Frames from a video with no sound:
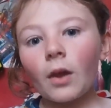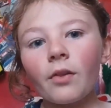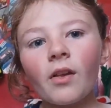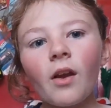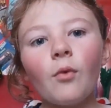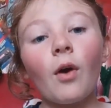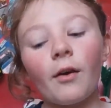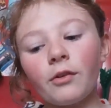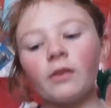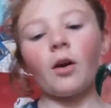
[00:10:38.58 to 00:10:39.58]
So I
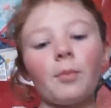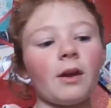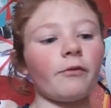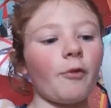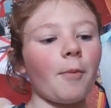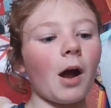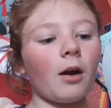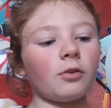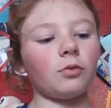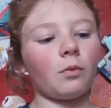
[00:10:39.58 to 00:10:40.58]
think that'll be it for
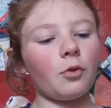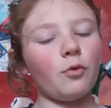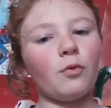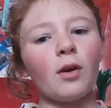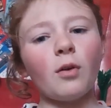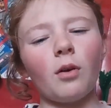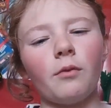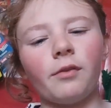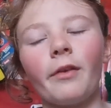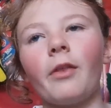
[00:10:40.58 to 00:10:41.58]
part uno.
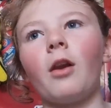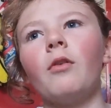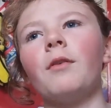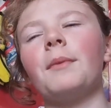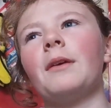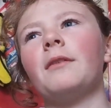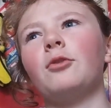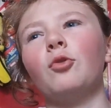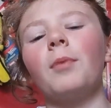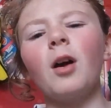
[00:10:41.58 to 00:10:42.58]
Hopefully there'll only be
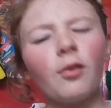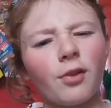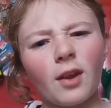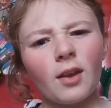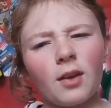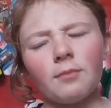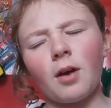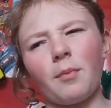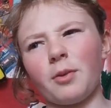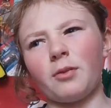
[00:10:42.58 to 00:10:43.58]
2 parts.
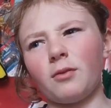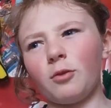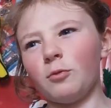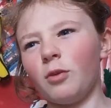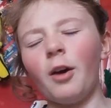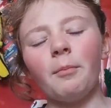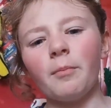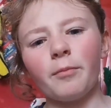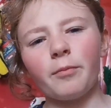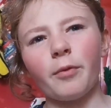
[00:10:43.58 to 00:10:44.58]
Might be 2.5. Is
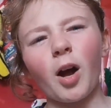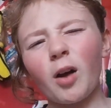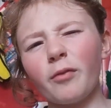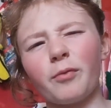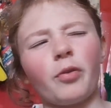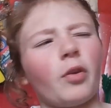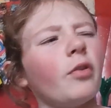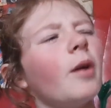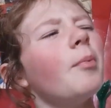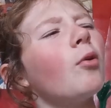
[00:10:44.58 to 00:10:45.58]

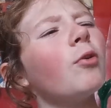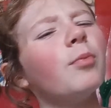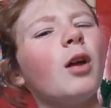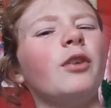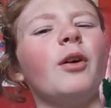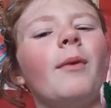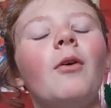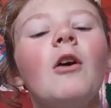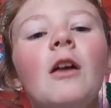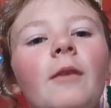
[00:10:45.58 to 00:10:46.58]
that possible? I
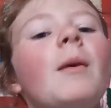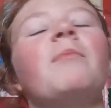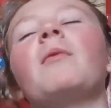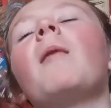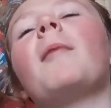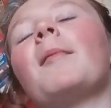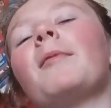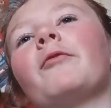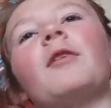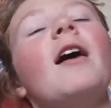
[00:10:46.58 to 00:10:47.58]
don't know. Might
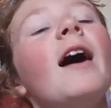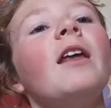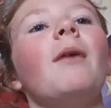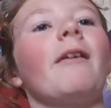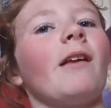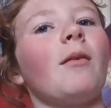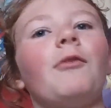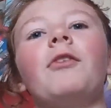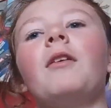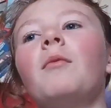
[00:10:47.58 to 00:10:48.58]
be 3. Anyways, I will
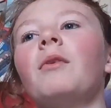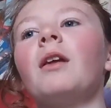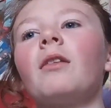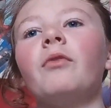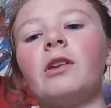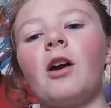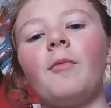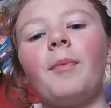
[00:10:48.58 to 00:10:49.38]
see you in the next video.